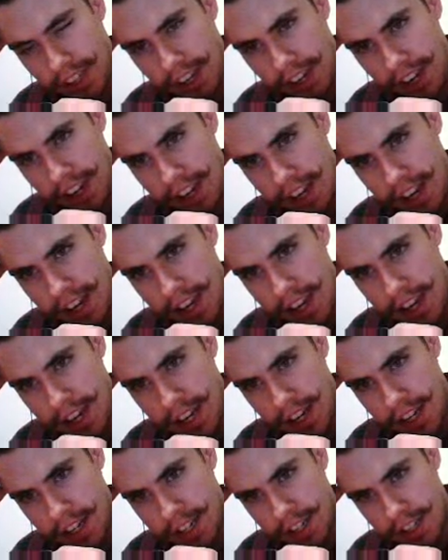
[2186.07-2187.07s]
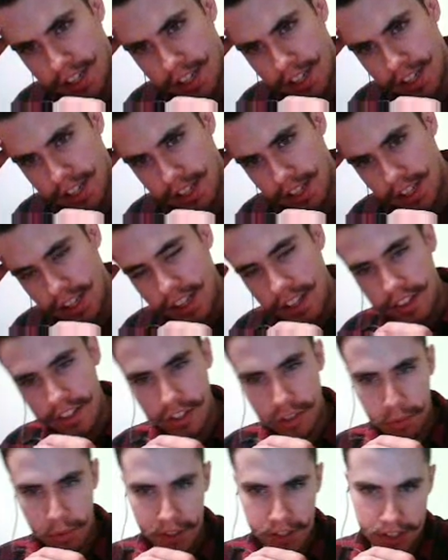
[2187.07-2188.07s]
And
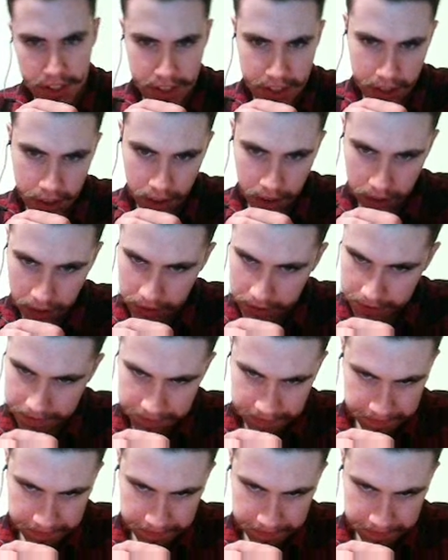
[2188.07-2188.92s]
this one still,